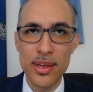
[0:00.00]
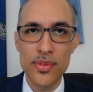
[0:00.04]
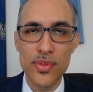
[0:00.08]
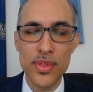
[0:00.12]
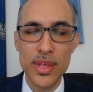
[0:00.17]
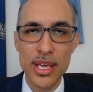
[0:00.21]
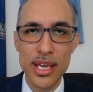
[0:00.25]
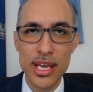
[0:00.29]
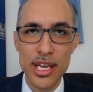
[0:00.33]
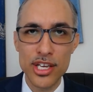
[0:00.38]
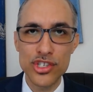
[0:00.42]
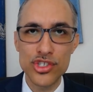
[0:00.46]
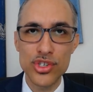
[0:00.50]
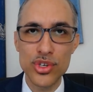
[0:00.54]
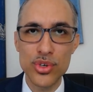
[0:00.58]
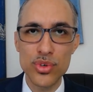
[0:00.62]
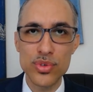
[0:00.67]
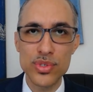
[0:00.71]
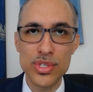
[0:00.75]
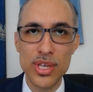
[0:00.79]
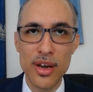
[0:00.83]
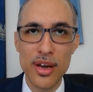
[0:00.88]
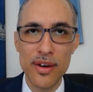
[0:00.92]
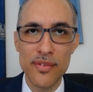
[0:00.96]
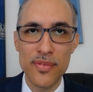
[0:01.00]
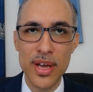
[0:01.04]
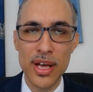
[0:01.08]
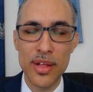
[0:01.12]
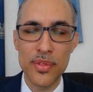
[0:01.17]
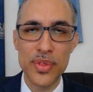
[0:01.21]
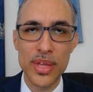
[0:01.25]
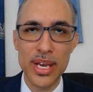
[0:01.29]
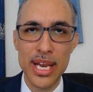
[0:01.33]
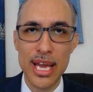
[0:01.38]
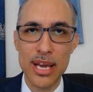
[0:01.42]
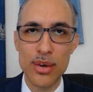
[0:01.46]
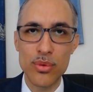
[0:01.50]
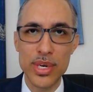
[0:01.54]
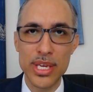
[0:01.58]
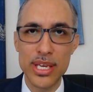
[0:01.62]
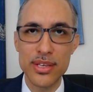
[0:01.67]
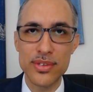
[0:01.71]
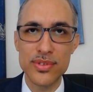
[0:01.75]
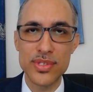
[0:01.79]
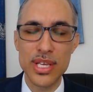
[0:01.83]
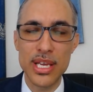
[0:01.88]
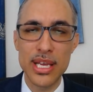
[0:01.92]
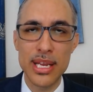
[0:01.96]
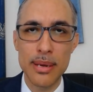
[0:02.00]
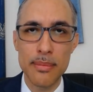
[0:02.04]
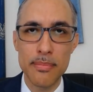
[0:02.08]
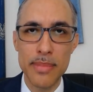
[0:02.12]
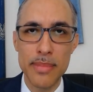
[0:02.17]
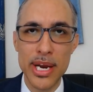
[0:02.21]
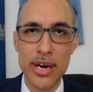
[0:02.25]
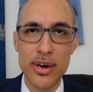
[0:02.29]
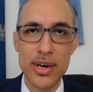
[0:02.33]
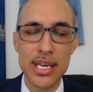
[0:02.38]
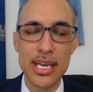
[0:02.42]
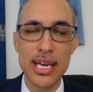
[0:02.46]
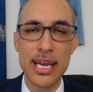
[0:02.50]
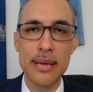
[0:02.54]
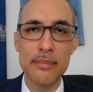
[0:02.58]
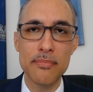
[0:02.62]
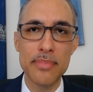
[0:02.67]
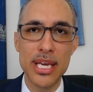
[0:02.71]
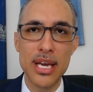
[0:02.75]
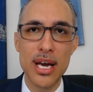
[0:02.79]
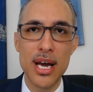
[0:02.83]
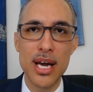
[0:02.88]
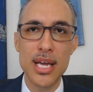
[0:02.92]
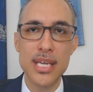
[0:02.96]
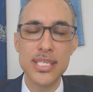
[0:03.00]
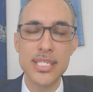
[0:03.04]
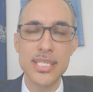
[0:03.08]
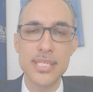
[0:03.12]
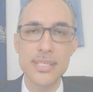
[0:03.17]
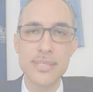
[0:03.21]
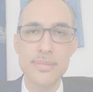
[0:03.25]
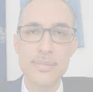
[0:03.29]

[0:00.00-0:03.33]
the issues of health inequities in America and beyond.